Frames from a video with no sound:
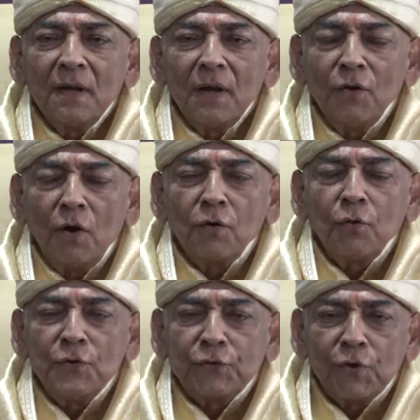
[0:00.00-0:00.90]
in order
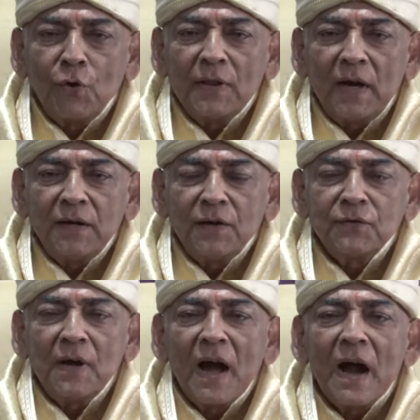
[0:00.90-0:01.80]
to ensure that it
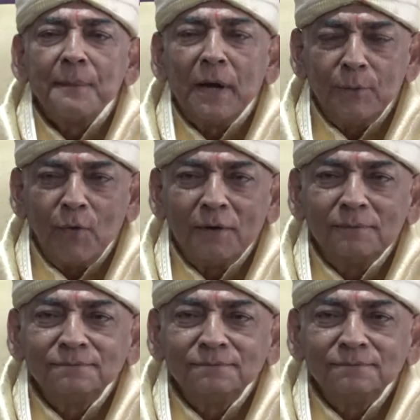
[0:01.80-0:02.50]
doesn't harm anyone.